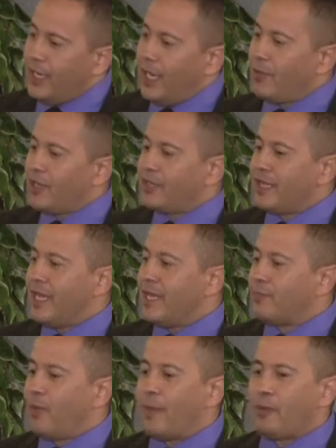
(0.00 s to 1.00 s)
I want to
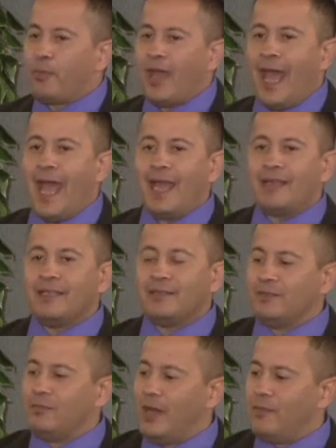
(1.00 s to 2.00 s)
thank Papa Pat
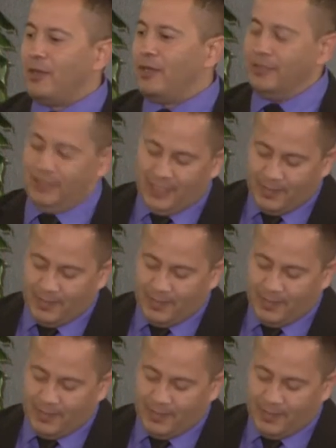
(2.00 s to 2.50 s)
and Mama